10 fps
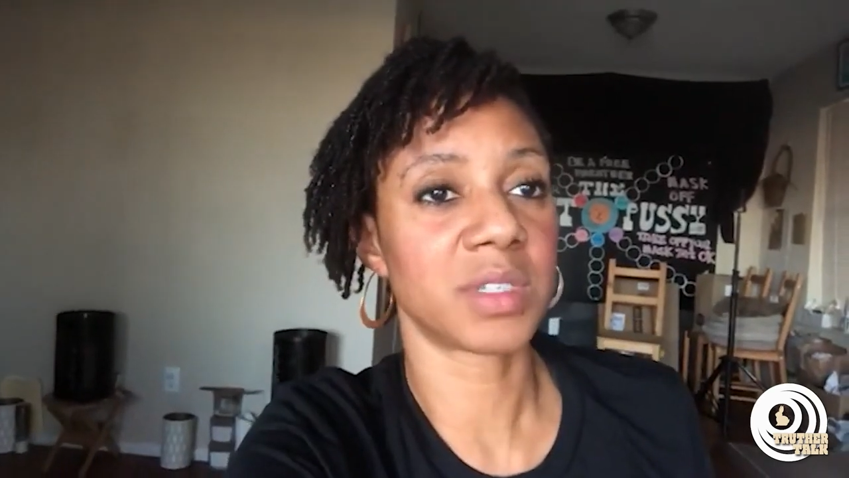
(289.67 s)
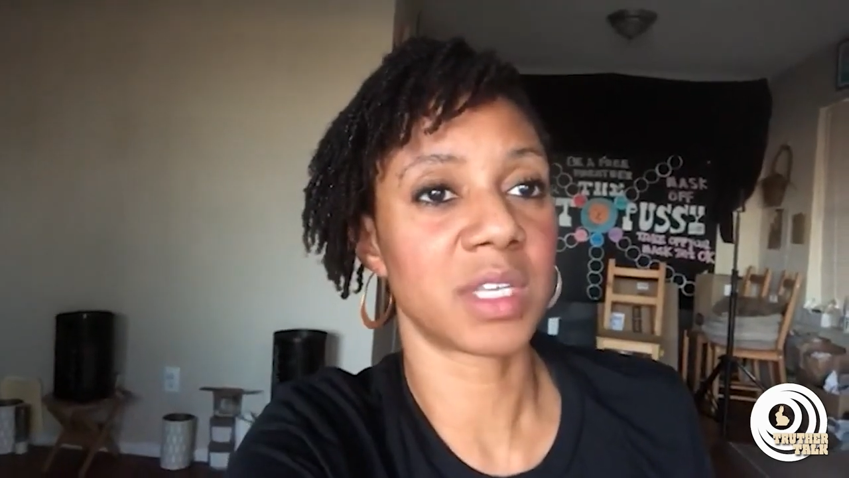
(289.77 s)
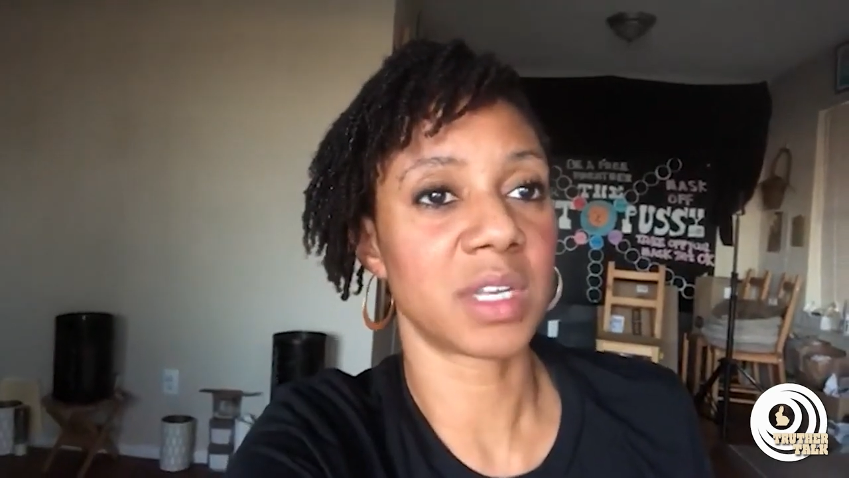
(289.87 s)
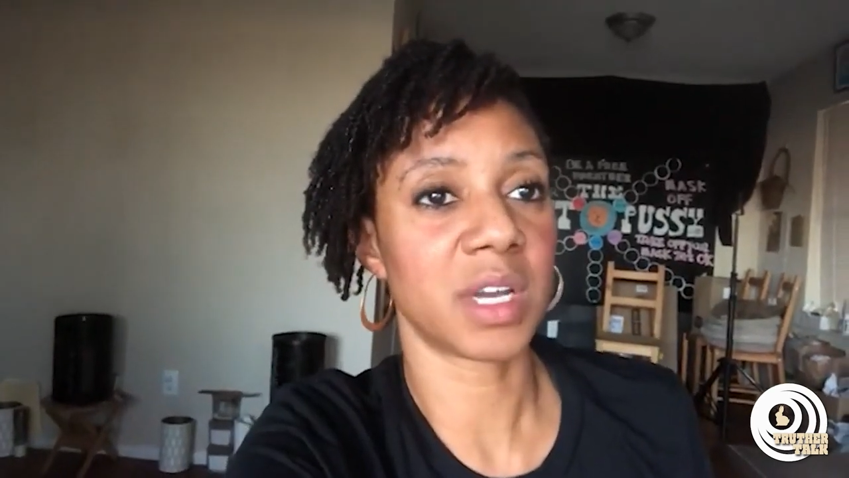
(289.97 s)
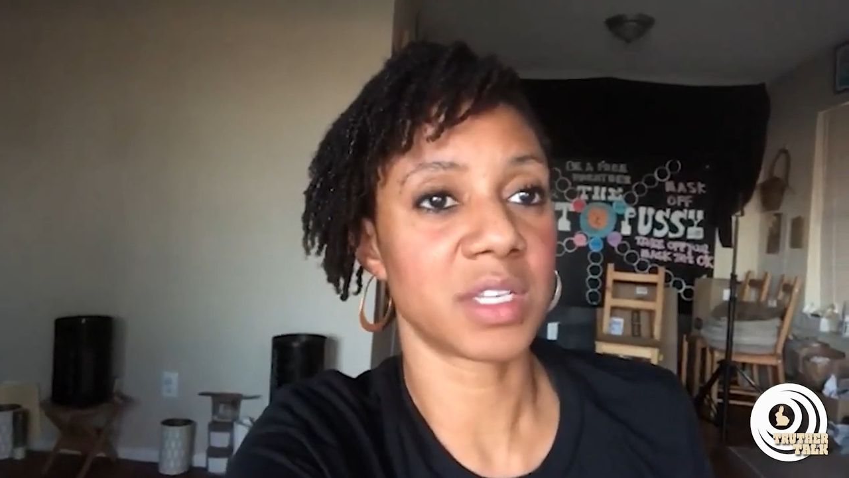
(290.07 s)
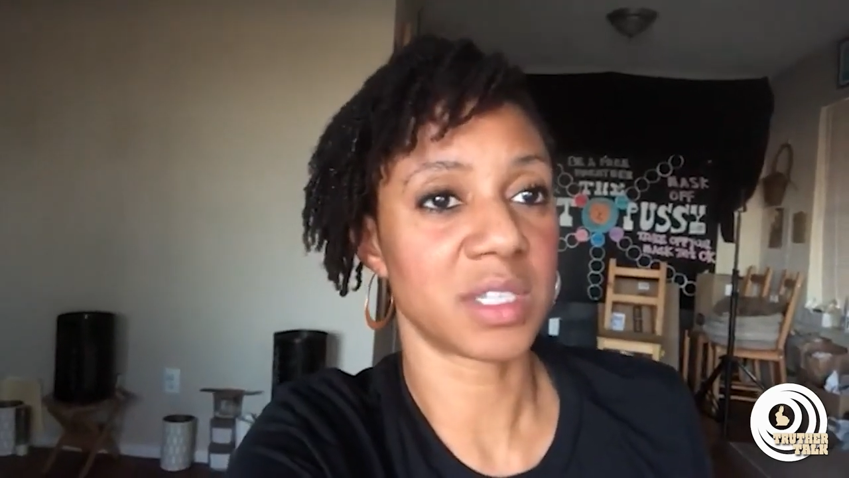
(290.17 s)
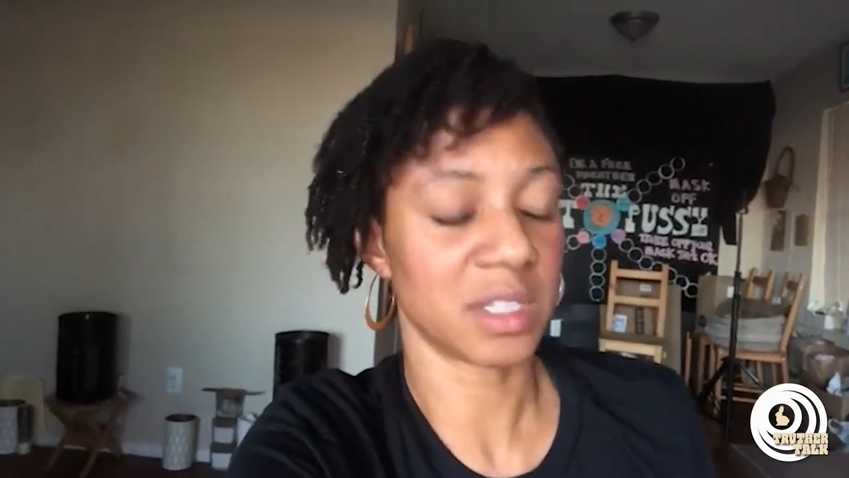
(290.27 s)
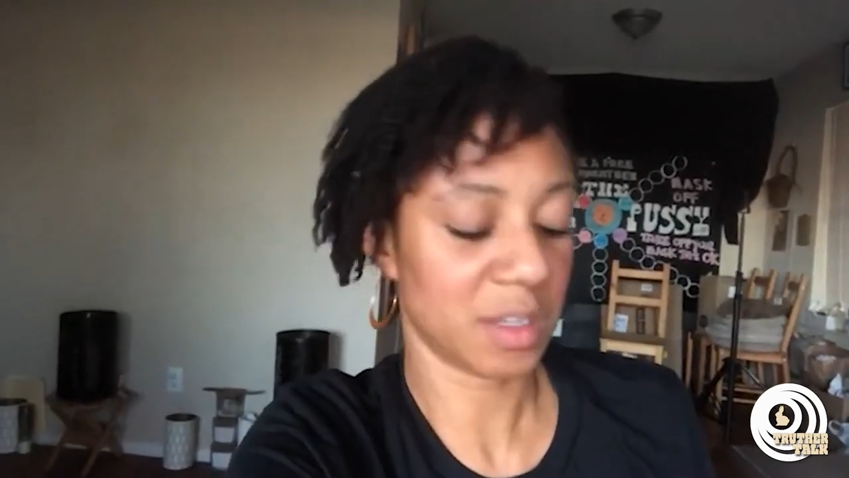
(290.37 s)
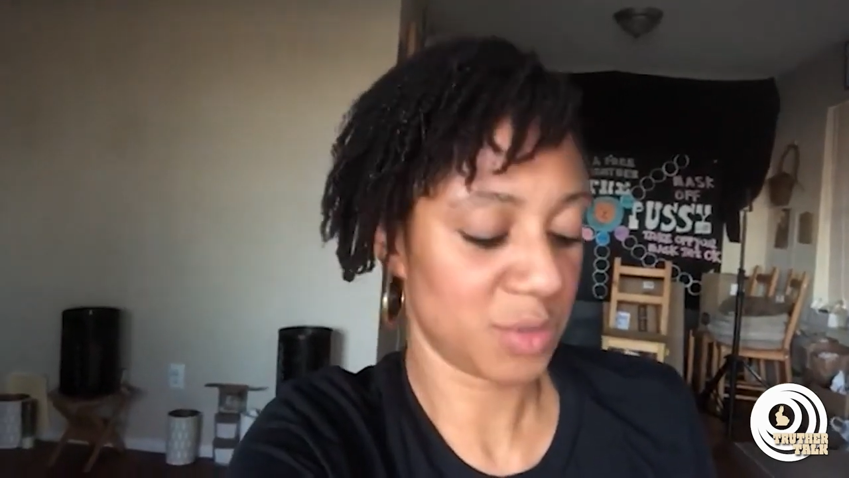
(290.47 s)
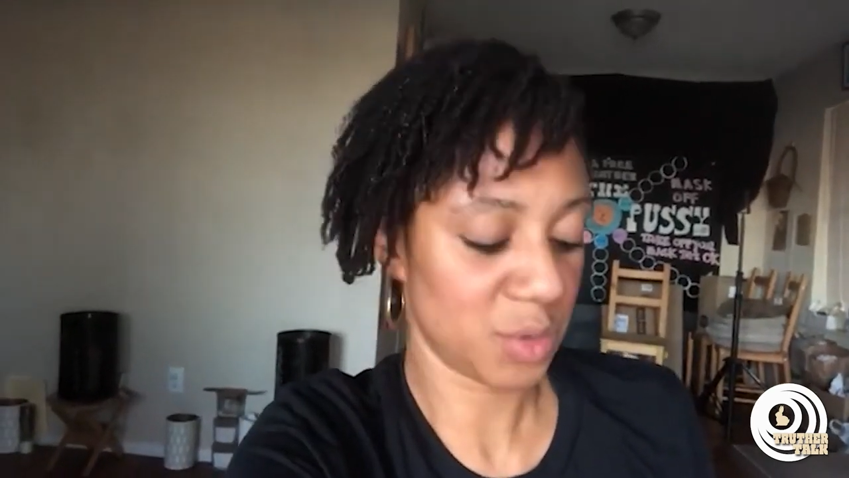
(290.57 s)
let's see, 9,
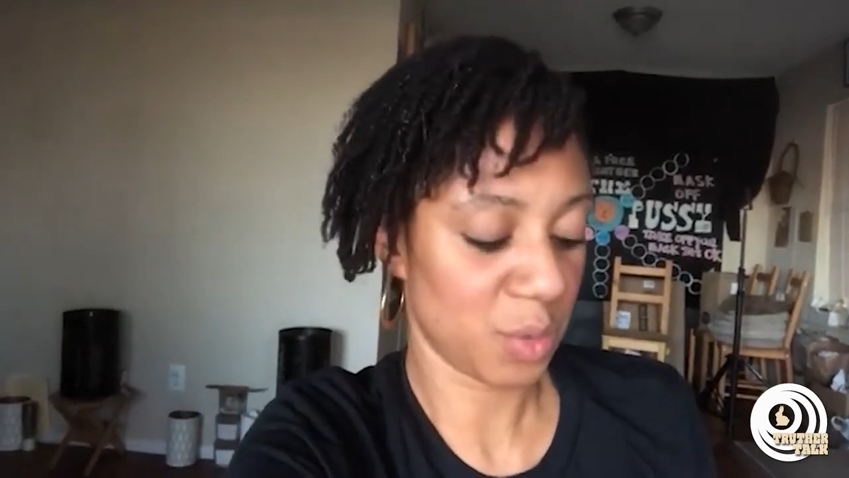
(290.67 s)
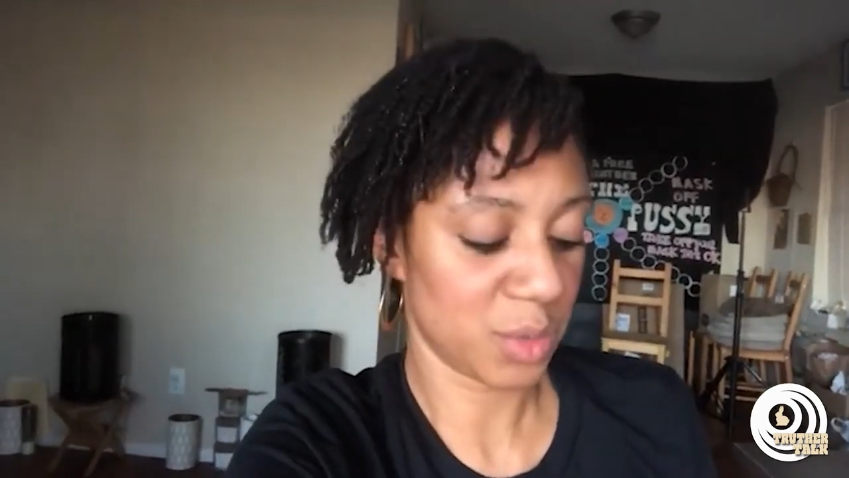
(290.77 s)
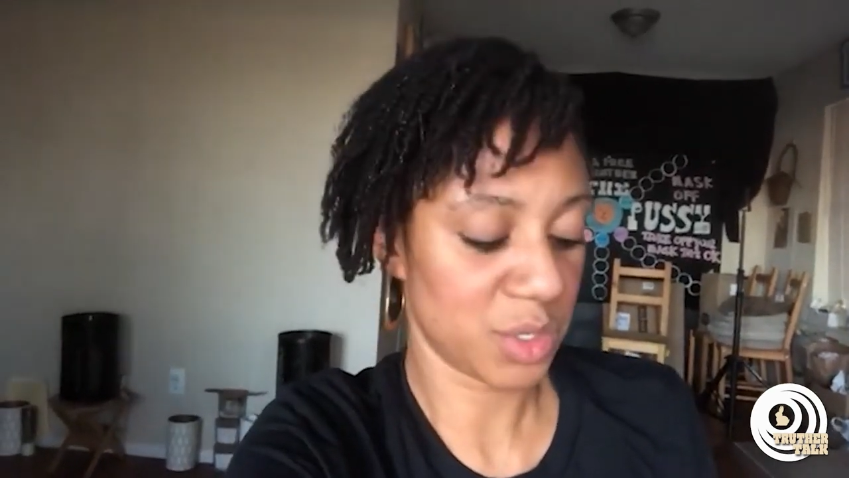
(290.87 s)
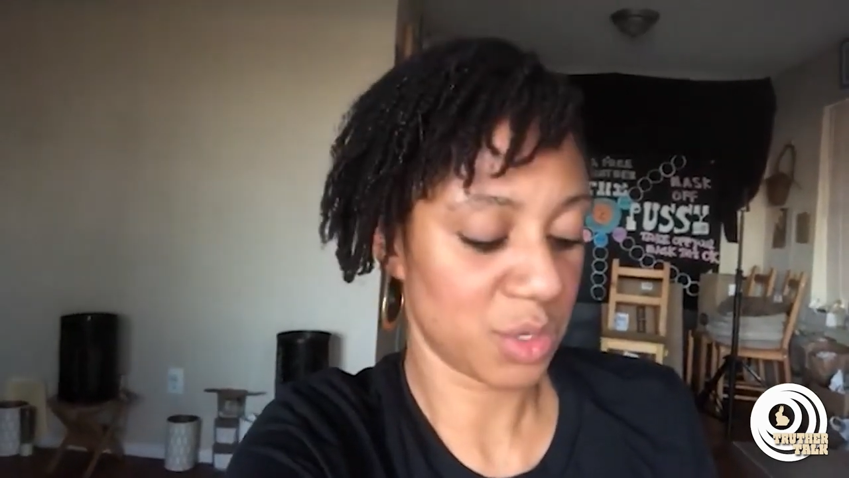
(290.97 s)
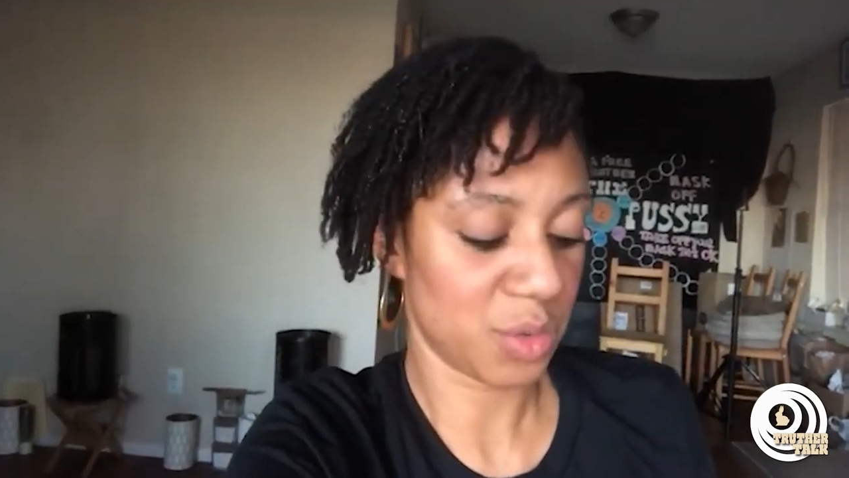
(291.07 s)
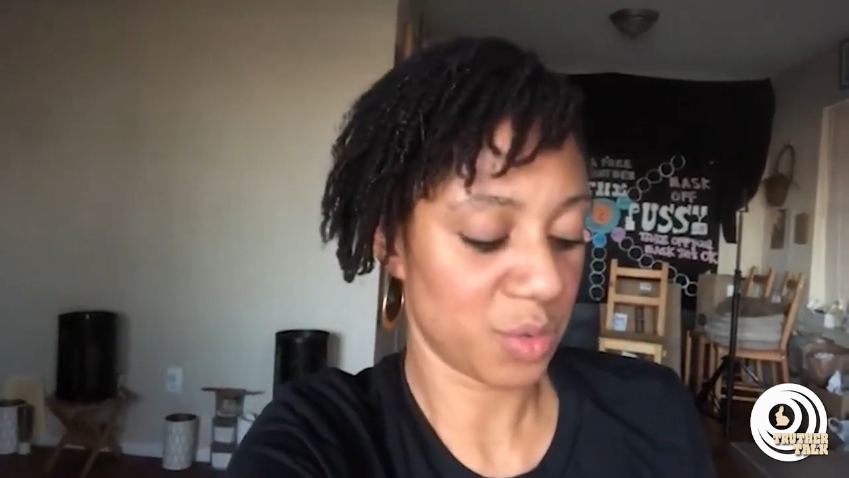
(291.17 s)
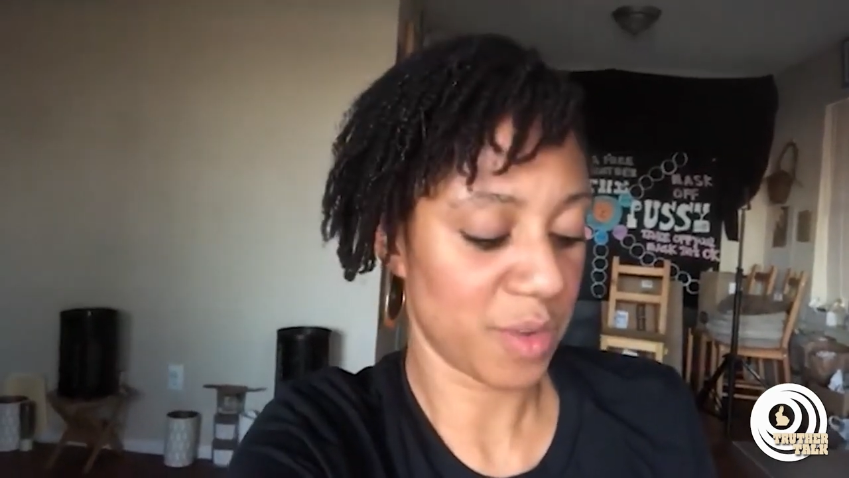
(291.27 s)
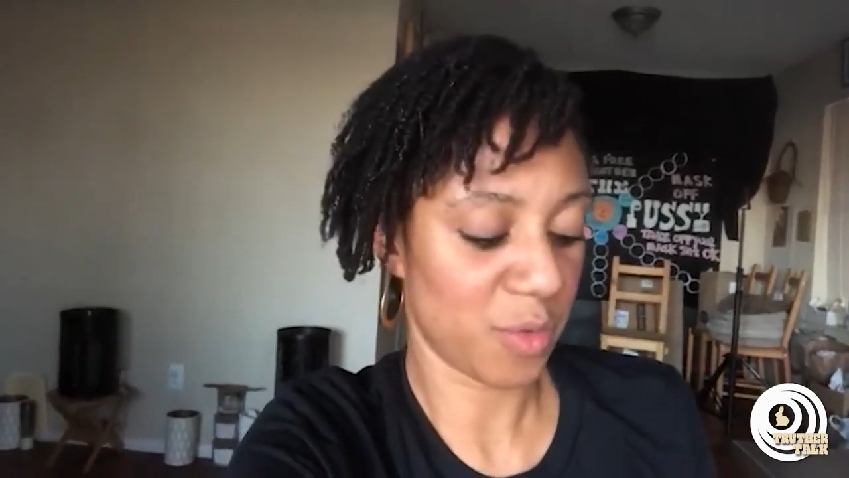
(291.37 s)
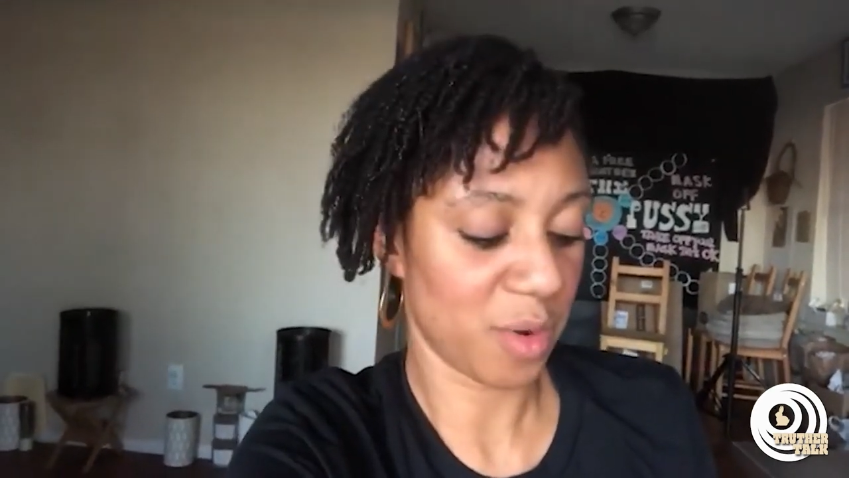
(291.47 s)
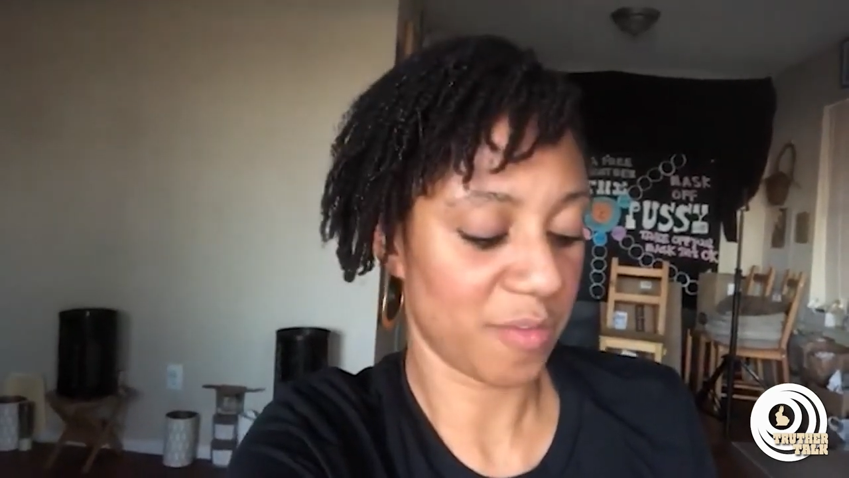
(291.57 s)
10, 11, 12, 1, 2,
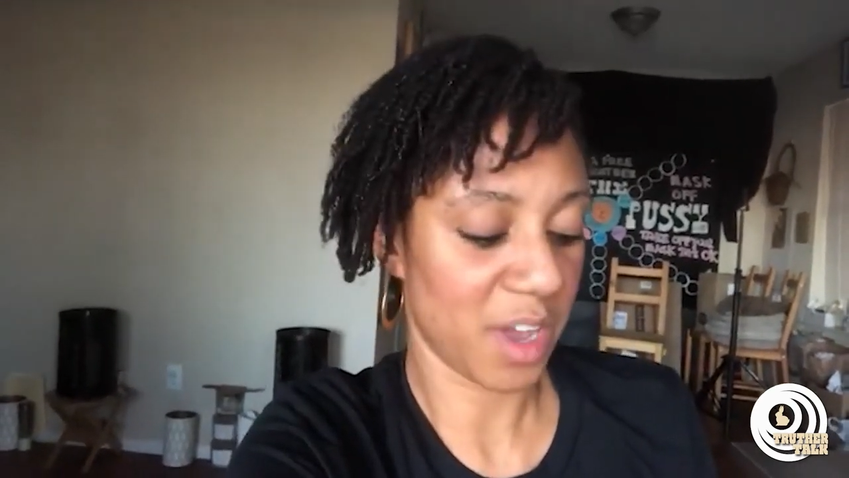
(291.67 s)
3, 4,